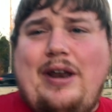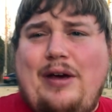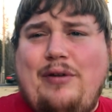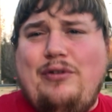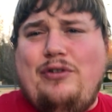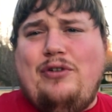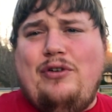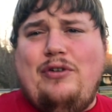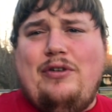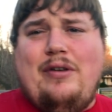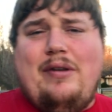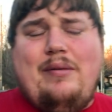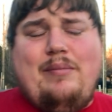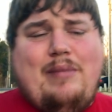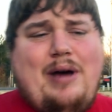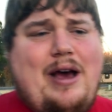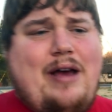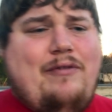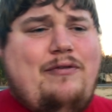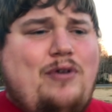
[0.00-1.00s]
I was using
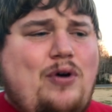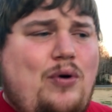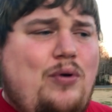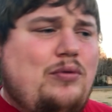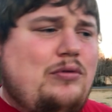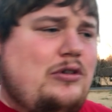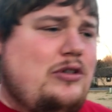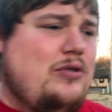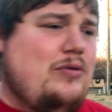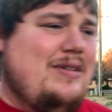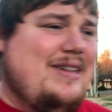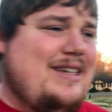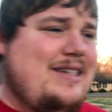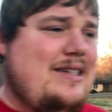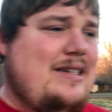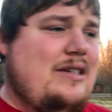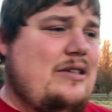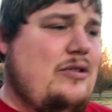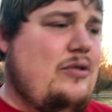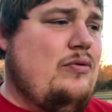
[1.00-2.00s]
my phone to
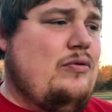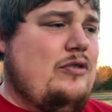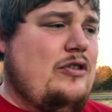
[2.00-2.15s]
listen to